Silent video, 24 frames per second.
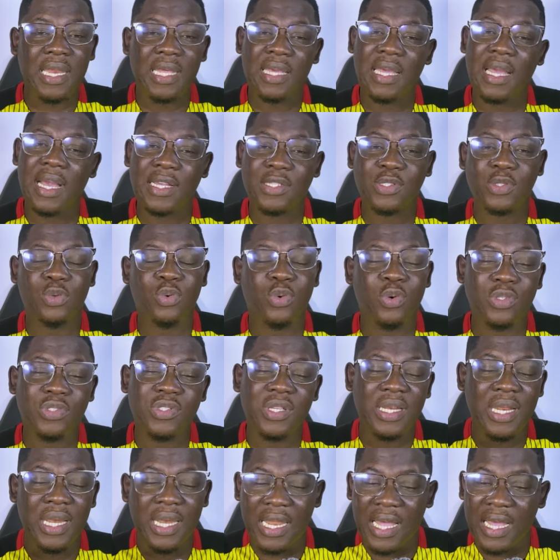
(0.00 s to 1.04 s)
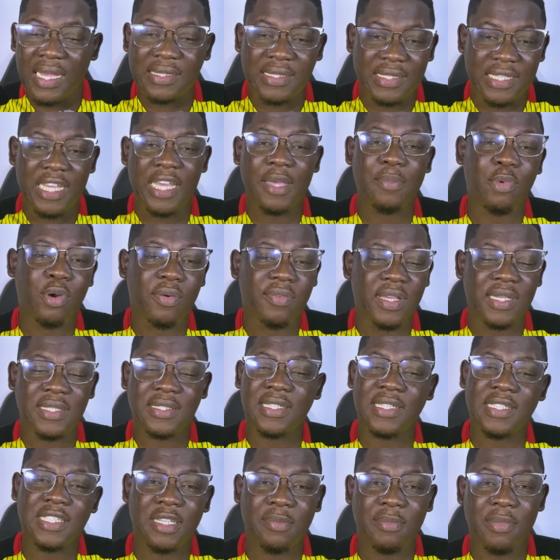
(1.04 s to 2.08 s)
league has to go to the last game of the
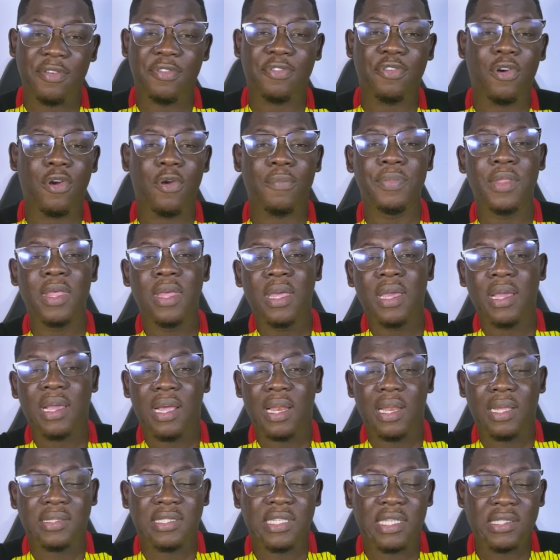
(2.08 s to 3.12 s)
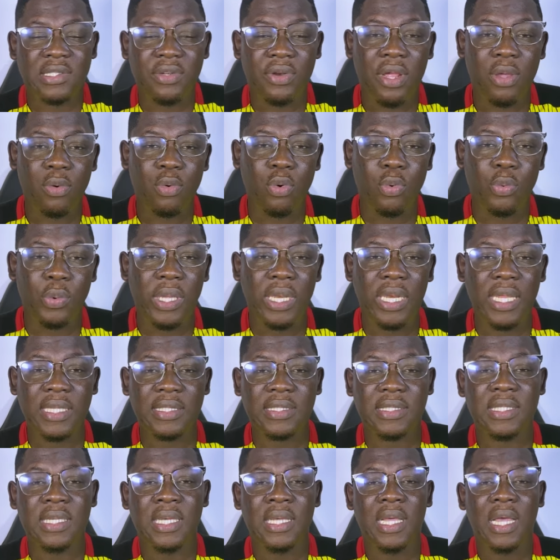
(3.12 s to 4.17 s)
season before Galatasaray will win
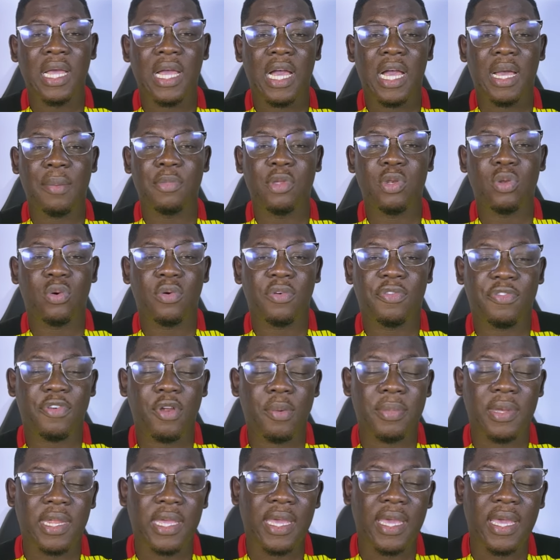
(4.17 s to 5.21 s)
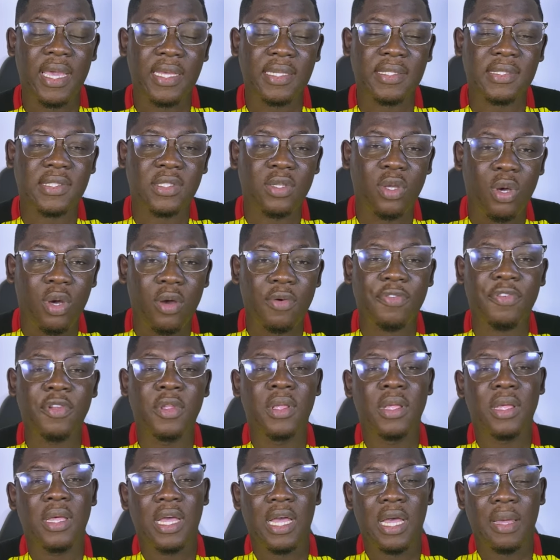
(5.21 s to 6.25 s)
it, um, you know, from the hands of
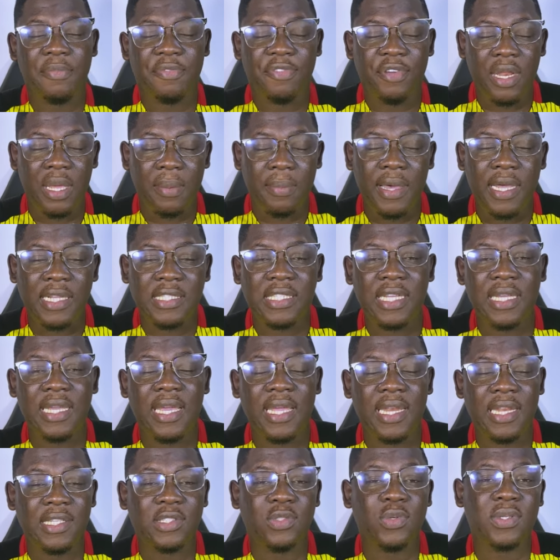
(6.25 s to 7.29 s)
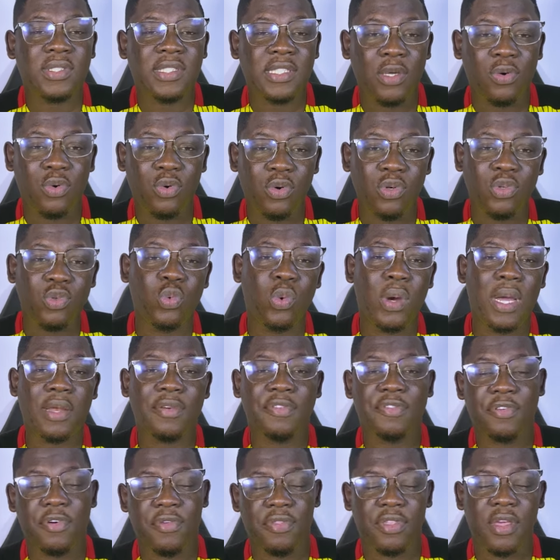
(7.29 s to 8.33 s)
um, Fenerbahce, and it was a good one
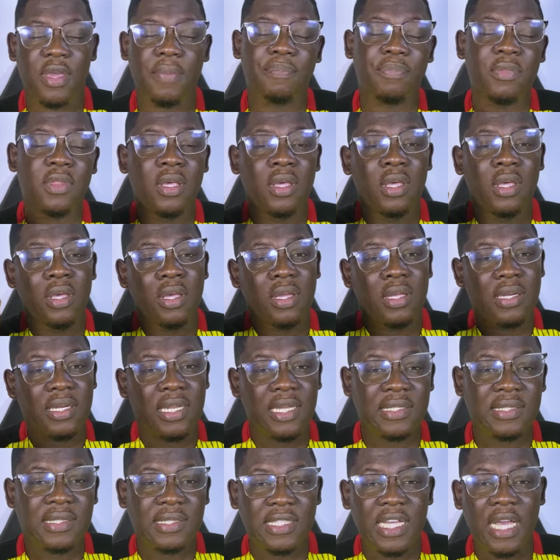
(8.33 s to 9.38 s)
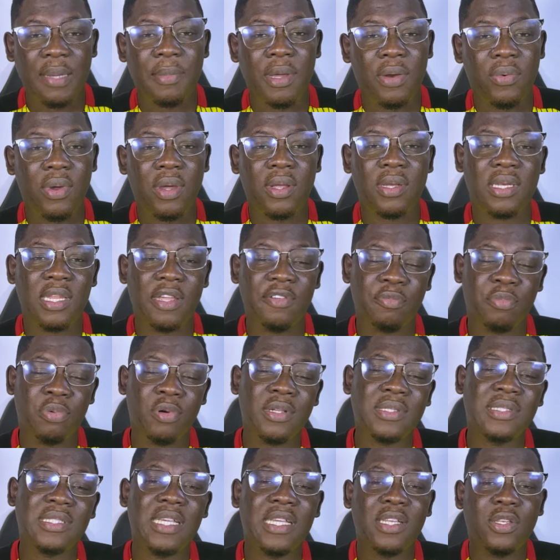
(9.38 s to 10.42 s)
for them. This time around, they
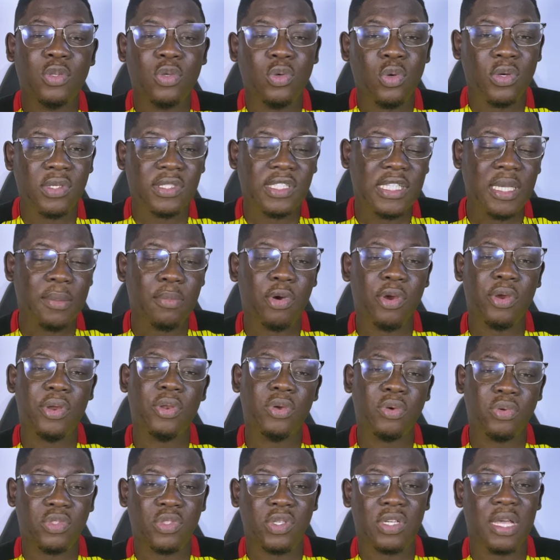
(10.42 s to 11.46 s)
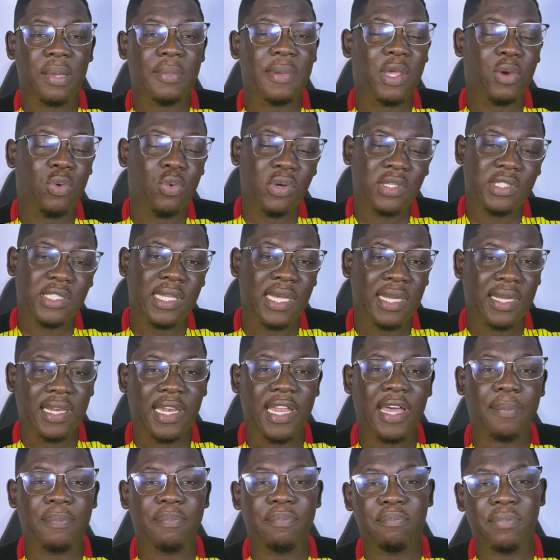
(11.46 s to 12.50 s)
brought in Jose Mourinho to come and coach the
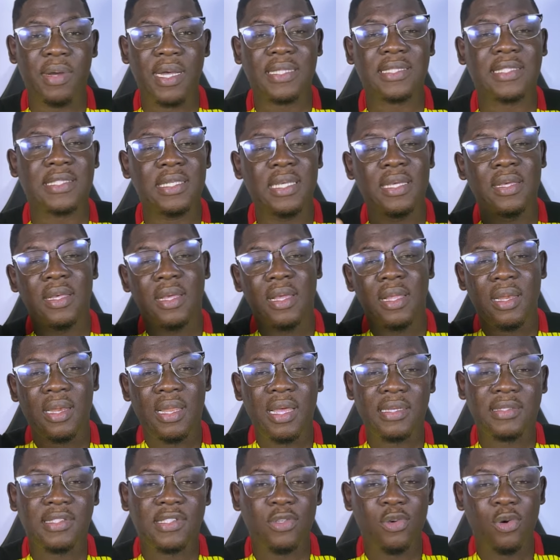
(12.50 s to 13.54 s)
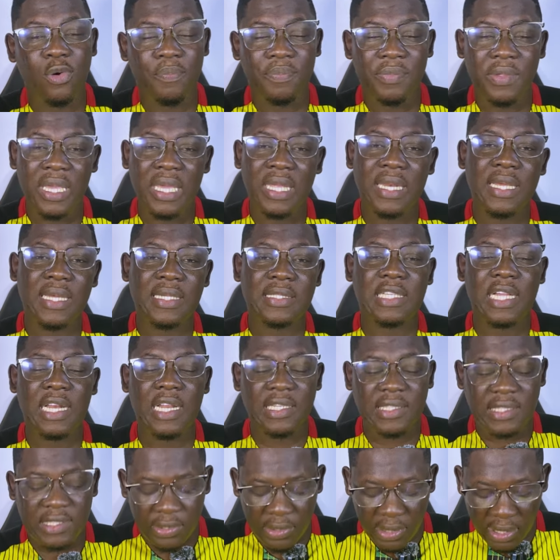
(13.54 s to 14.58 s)
club, but Lazio in
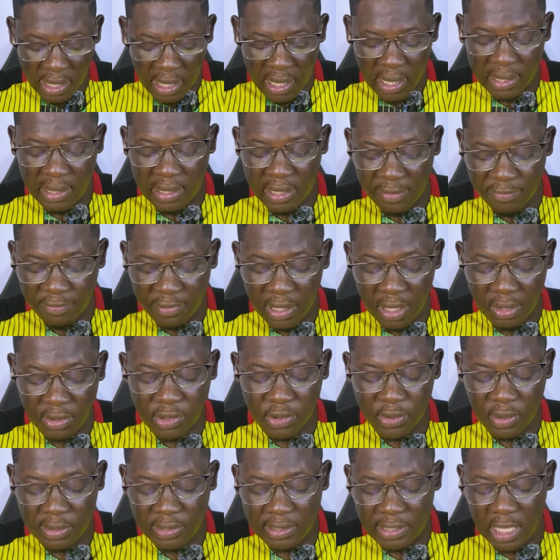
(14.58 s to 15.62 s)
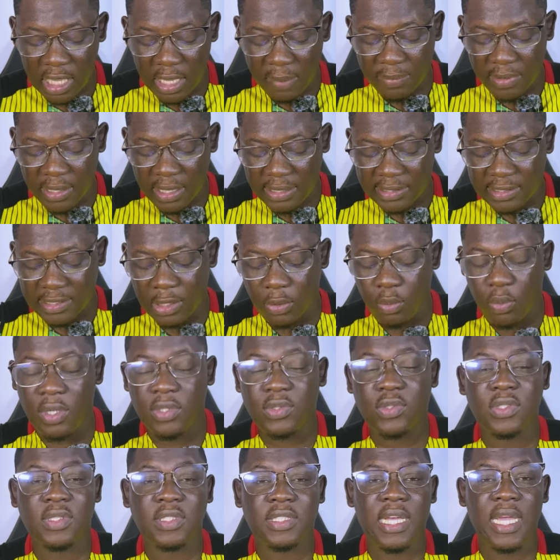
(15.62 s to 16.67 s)
Italian Serie A, they've now shot up that they want
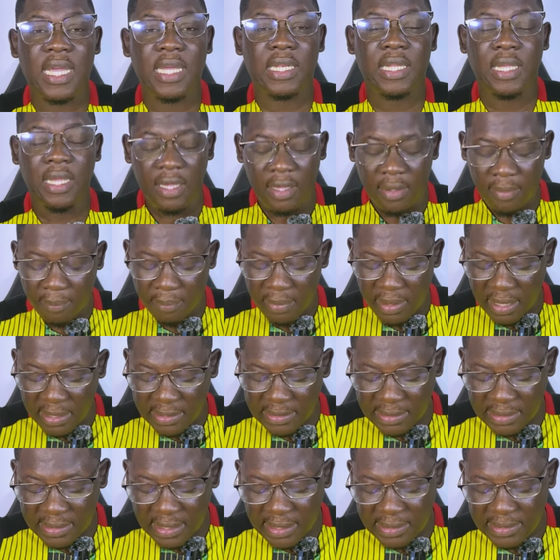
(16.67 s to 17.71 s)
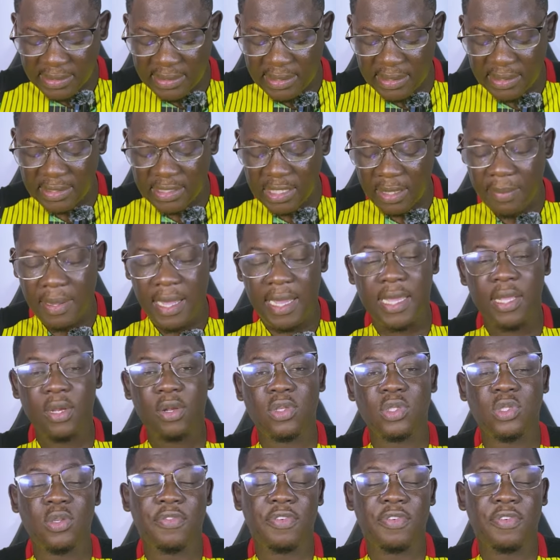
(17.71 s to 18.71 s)
to sign Black Stars centre back and also